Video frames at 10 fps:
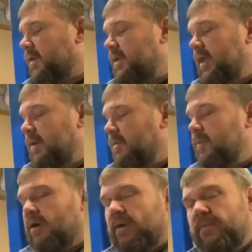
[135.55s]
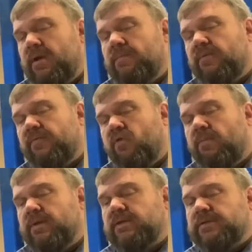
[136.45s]
Tim up at RPM
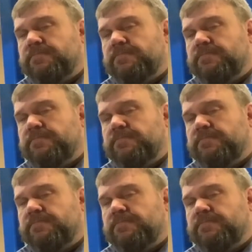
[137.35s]
Performance.